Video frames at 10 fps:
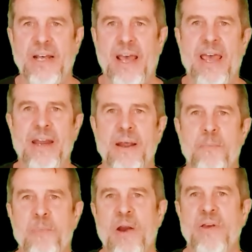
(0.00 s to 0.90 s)
and
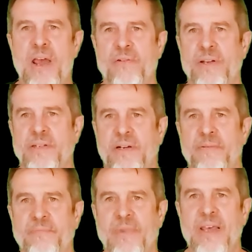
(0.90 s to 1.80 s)
Mary Errington.
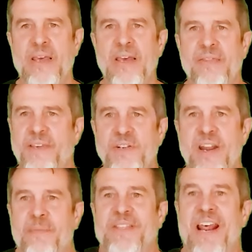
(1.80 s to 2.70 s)
These are
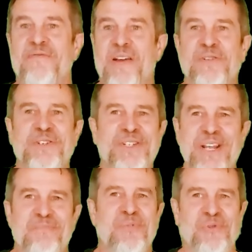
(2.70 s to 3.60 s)
names that I've never seen
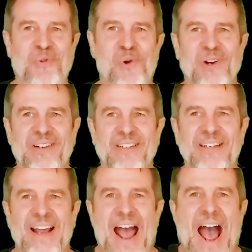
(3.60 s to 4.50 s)
before.
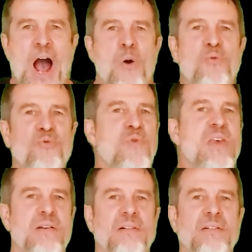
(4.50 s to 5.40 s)
How
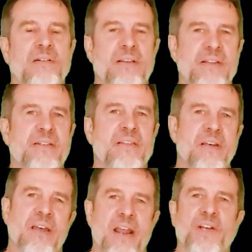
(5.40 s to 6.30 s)
real is the
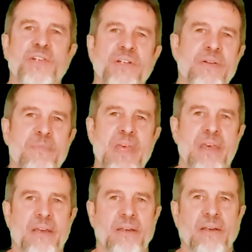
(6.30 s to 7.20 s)
connection to me?
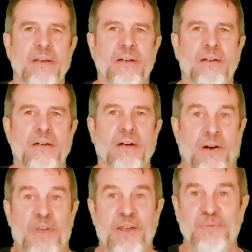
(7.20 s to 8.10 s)
Are
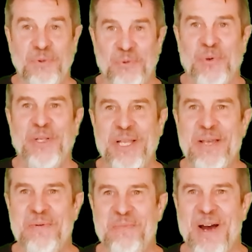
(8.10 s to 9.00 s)
they really
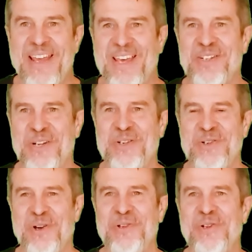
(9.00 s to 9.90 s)
my ancestors
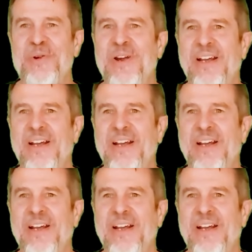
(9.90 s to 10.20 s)
also?